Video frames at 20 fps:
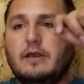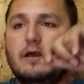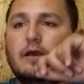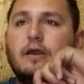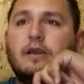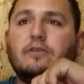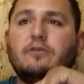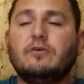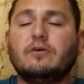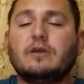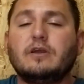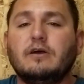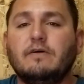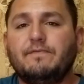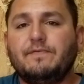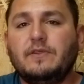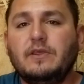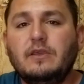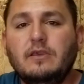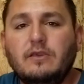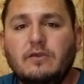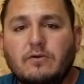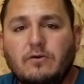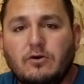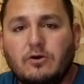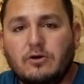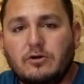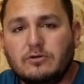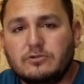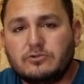I took off the
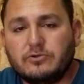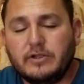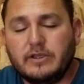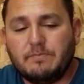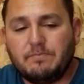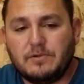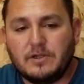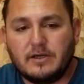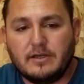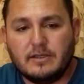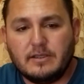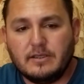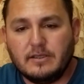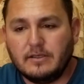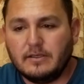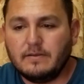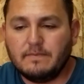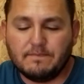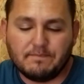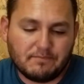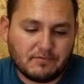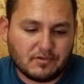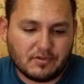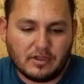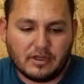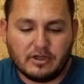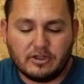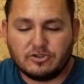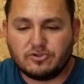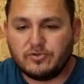oil drain plug,
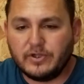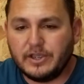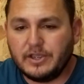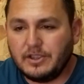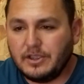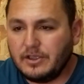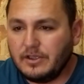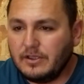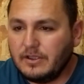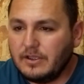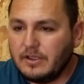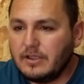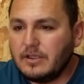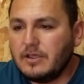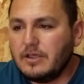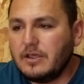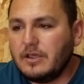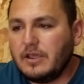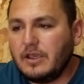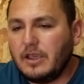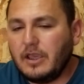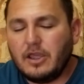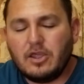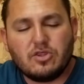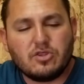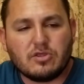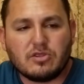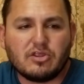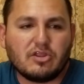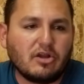started draining, and
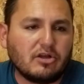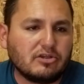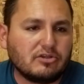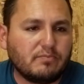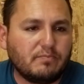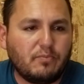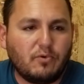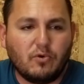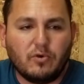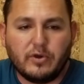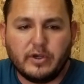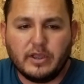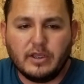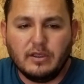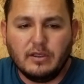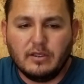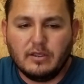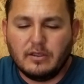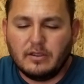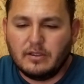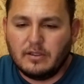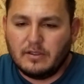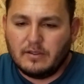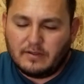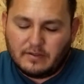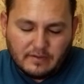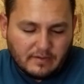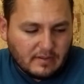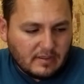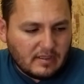it just starts pouring.
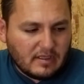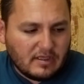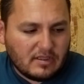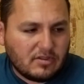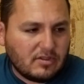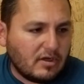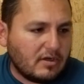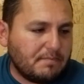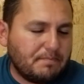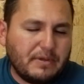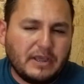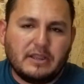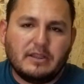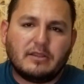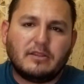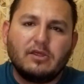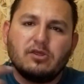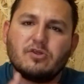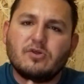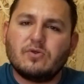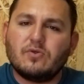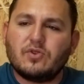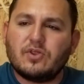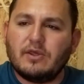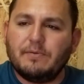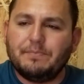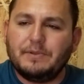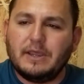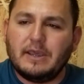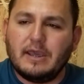I start paying attention to
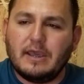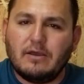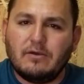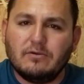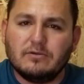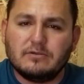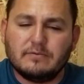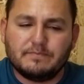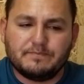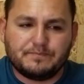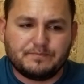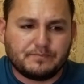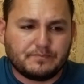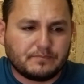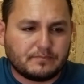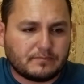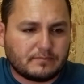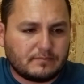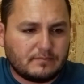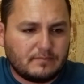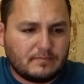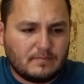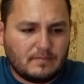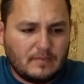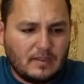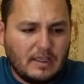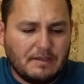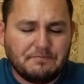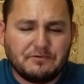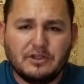something else.
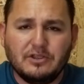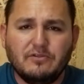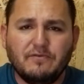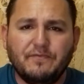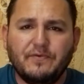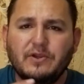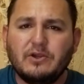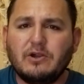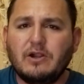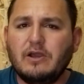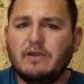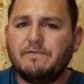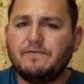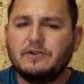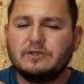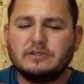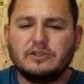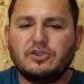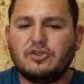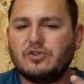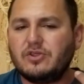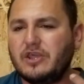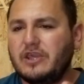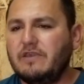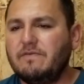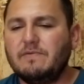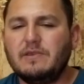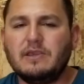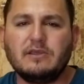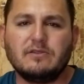I'm trying to figure out if there's any
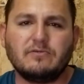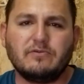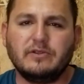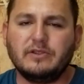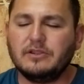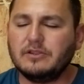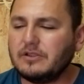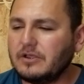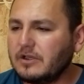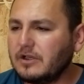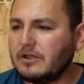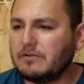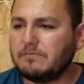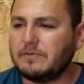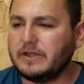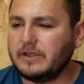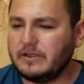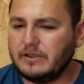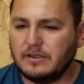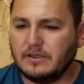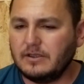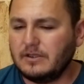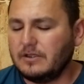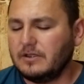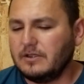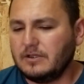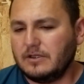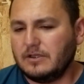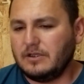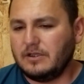shavings or anything on my
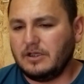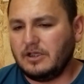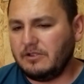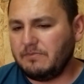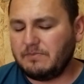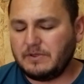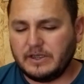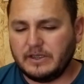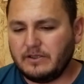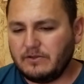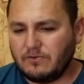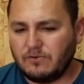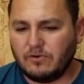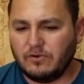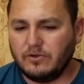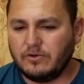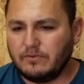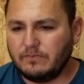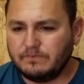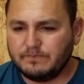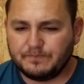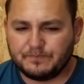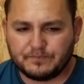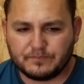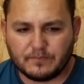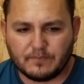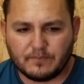oil.